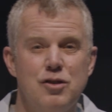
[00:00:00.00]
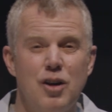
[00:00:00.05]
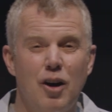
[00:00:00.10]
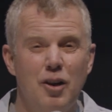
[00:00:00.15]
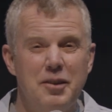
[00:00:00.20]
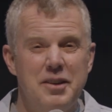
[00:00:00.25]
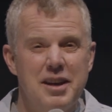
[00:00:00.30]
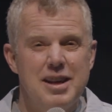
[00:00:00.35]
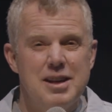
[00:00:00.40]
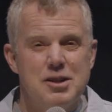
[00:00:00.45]

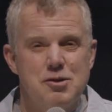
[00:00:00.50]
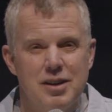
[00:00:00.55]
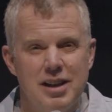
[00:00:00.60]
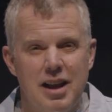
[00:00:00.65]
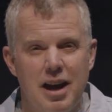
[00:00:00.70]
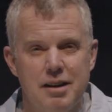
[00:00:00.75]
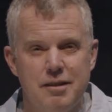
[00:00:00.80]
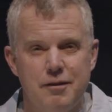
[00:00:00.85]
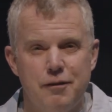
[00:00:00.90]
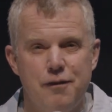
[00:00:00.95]
told the
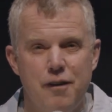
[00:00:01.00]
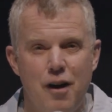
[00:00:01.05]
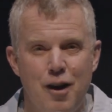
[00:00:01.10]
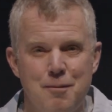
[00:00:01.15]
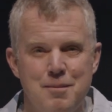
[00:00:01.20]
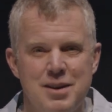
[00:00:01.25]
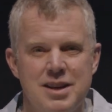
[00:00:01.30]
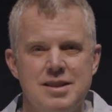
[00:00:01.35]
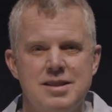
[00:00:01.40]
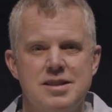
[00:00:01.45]
Israelite
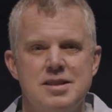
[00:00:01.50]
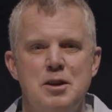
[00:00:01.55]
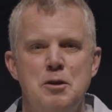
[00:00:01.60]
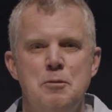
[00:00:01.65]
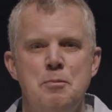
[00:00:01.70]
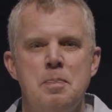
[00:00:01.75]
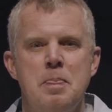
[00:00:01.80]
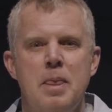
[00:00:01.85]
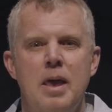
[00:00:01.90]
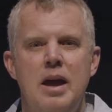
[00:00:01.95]
farmers
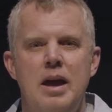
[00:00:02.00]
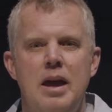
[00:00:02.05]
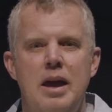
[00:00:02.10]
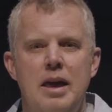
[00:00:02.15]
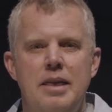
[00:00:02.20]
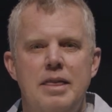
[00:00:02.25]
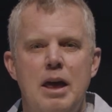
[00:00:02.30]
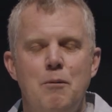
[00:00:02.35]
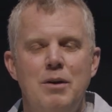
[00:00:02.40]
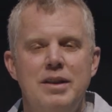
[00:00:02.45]

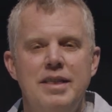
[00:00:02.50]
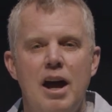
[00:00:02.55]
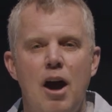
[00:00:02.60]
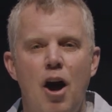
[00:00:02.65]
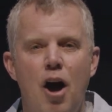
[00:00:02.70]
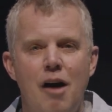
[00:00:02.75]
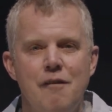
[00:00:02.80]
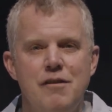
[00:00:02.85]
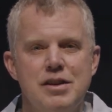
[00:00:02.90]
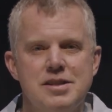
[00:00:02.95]
that when they
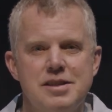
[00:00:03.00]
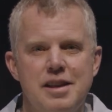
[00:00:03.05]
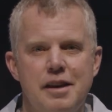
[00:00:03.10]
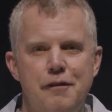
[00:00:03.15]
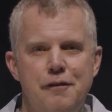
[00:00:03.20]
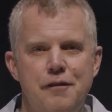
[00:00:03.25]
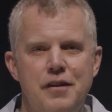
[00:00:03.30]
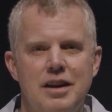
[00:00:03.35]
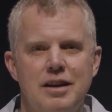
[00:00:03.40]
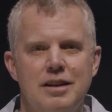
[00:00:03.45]
harvest
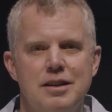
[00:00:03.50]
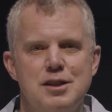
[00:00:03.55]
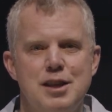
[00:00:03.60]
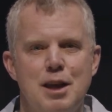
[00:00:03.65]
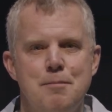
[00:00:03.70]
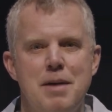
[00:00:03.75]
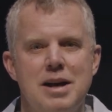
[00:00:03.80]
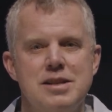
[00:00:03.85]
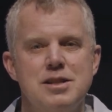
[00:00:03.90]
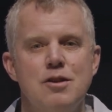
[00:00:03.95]
their fields,
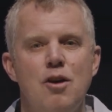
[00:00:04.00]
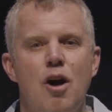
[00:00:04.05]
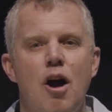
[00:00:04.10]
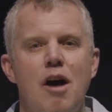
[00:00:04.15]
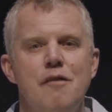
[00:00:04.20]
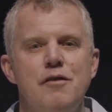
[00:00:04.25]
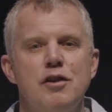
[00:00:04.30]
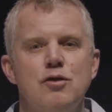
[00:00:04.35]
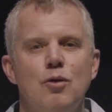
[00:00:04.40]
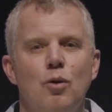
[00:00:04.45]
they mustn't
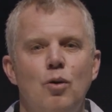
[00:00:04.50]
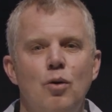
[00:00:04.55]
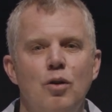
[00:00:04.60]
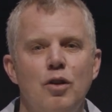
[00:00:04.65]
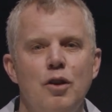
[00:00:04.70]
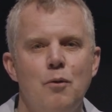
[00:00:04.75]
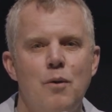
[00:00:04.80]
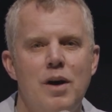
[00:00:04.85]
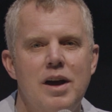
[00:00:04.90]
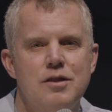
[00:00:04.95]
harvest
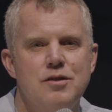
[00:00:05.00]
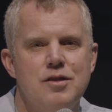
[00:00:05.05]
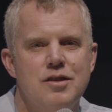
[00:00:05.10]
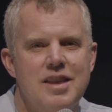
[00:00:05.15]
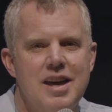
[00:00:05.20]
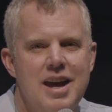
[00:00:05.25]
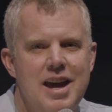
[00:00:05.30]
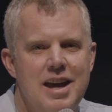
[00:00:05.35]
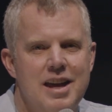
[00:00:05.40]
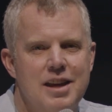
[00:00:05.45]
all the way to
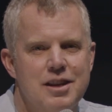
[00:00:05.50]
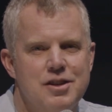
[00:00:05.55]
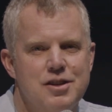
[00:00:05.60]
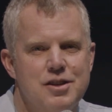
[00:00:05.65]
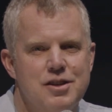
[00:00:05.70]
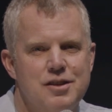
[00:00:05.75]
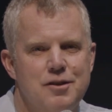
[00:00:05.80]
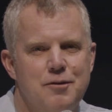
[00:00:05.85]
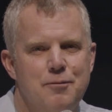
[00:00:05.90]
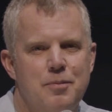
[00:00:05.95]
the
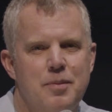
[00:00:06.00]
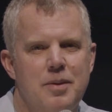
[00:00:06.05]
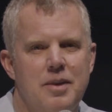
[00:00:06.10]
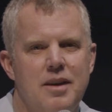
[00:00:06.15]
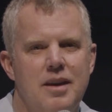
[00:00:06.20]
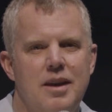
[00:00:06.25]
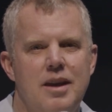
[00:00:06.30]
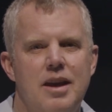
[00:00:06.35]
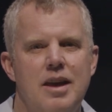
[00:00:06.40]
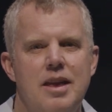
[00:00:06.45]
edge.
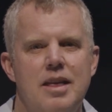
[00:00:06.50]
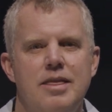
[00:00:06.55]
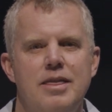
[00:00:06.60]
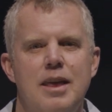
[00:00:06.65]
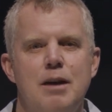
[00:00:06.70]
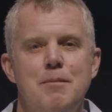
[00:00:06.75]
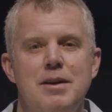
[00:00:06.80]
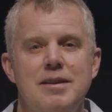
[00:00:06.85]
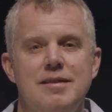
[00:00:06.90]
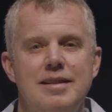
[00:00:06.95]

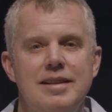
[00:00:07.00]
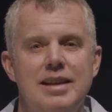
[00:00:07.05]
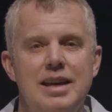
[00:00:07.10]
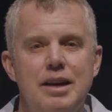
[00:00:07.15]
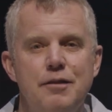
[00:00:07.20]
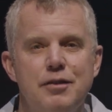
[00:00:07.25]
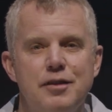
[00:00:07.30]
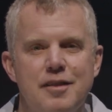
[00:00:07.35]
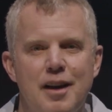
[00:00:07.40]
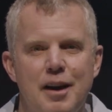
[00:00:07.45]
They must
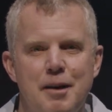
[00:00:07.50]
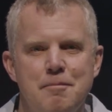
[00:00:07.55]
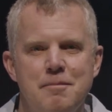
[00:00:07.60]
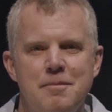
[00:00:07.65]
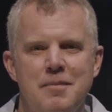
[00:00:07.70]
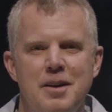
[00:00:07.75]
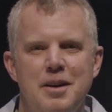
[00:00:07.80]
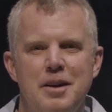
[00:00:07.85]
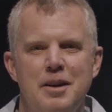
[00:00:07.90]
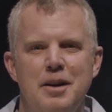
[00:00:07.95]
leave
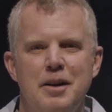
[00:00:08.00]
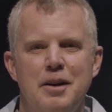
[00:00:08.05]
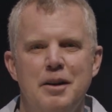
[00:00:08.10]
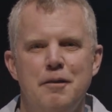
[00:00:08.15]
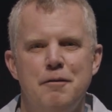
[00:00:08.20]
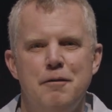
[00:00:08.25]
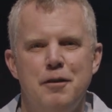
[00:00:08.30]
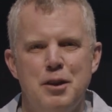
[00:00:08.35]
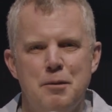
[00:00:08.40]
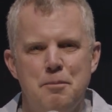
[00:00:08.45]
some
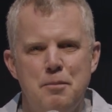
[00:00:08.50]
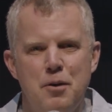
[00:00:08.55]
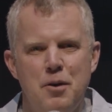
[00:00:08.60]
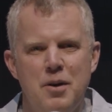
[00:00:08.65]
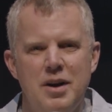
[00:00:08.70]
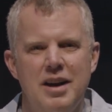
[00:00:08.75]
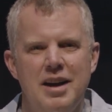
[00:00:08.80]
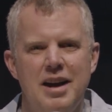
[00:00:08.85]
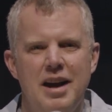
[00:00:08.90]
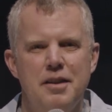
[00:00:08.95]
for the
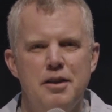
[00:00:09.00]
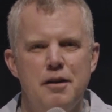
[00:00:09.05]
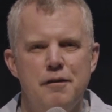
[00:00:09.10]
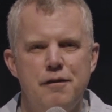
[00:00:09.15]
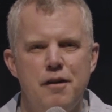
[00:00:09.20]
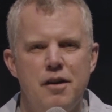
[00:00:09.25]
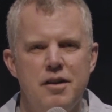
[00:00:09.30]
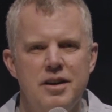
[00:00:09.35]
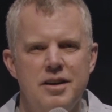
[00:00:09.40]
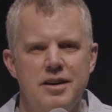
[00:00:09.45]
poor and the
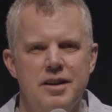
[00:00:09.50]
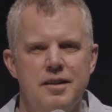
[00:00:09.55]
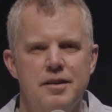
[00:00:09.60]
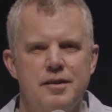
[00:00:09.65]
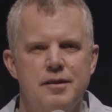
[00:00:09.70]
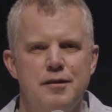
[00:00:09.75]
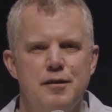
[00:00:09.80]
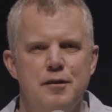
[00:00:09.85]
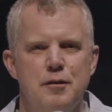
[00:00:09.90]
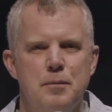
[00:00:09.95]

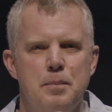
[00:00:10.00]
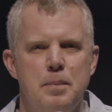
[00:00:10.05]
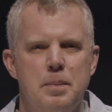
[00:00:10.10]
foreigners.